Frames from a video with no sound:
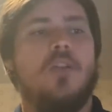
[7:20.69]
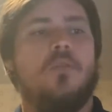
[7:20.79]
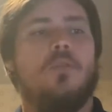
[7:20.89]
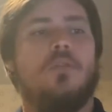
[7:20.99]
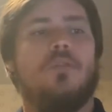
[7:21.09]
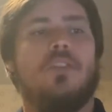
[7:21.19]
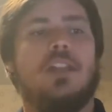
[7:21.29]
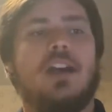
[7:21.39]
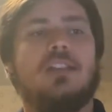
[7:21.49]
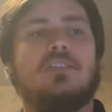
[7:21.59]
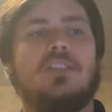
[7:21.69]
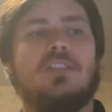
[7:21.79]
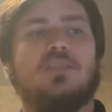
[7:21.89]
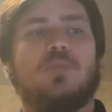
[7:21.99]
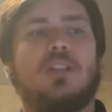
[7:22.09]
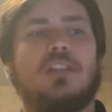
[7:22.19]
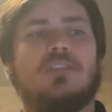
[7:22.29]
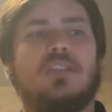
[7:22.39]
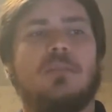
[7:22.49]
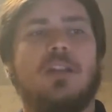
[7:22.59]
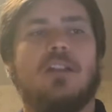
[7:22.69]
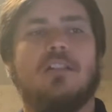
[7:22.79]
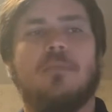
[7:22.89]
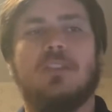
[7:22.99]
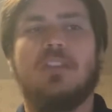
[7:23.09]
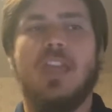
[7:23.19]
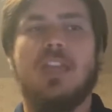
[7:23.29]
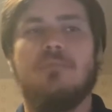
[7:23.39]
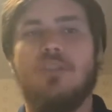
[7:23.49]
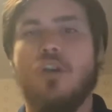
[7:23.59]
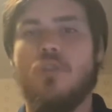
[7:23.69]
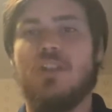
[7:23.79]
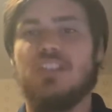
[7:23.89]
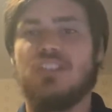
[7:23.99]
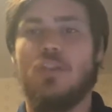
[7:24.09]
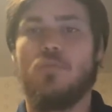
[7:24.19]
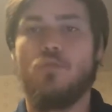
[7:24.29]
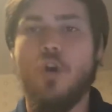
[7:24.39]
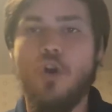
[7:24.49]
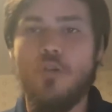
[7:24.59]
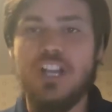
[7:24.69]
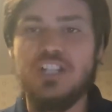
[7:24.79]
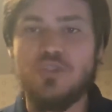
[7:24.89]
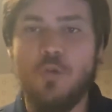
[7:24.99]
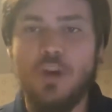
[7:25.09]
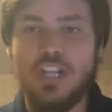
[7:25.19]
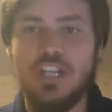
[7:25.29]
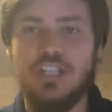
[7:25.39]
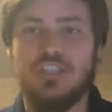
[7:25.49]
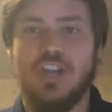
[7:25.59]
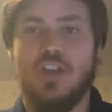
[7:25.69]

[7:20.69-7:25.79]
Well, the 1920s in America became known as the Roaring Twenties,